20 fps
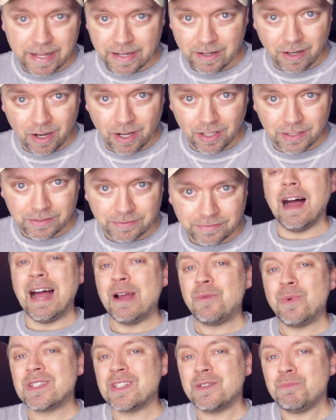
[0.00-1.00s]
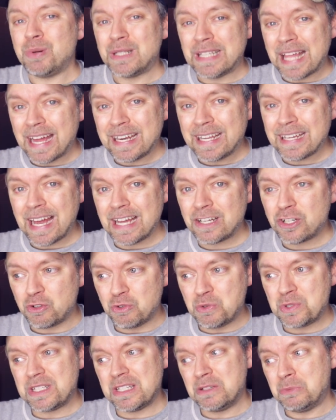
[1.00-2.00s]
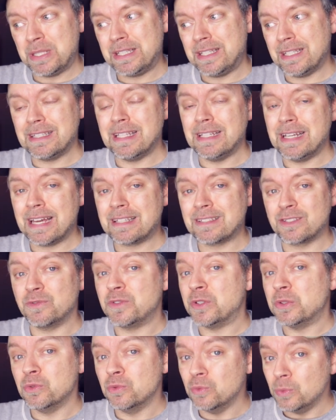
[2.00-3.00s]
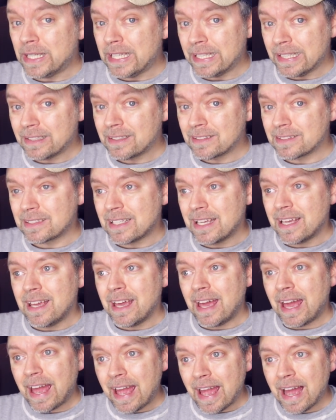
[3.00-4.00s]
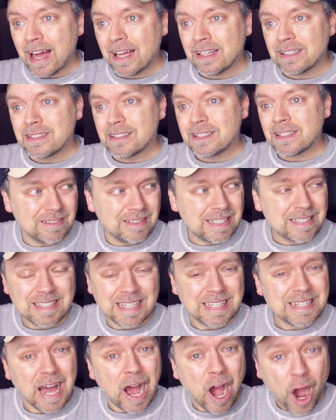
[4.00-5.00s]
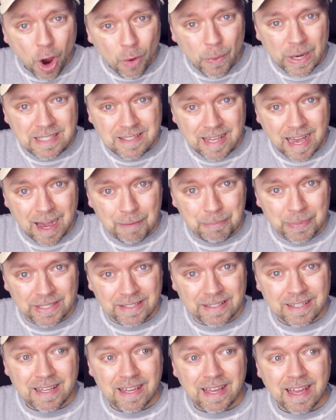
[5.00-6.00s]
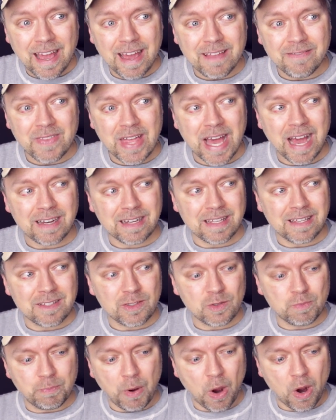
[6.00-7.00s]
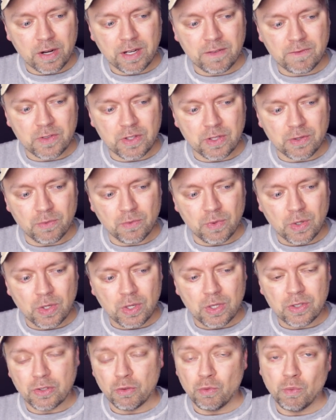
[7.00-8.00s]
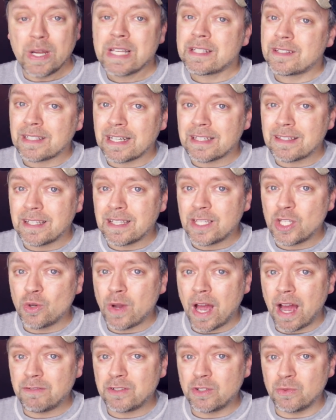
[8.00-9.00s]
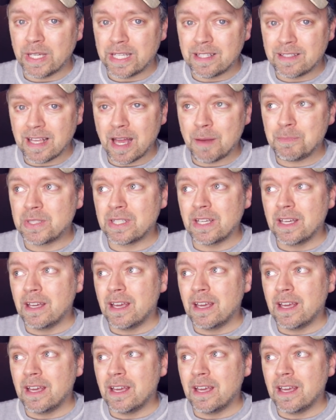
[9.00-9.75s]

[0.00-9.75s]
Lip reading: at all. I wasn't planning on cruising within the next few weeks, and this can always happen. And that is part of the risk I think you have to accept